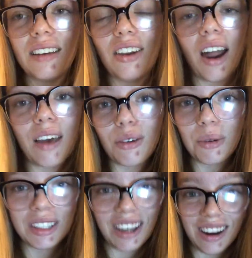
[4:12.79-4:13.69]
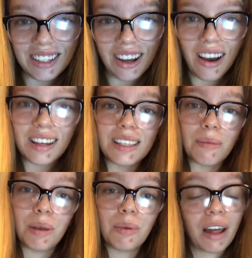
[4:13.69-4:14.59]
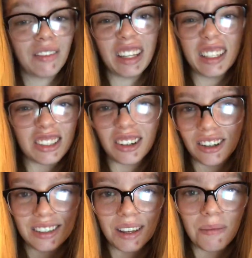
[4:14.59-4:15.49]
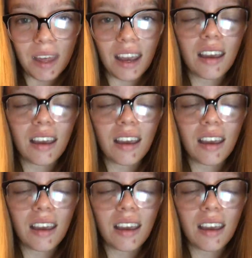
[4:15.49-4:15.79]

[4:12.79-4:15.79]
not everyone's got a dog. Some people have a lizard or something.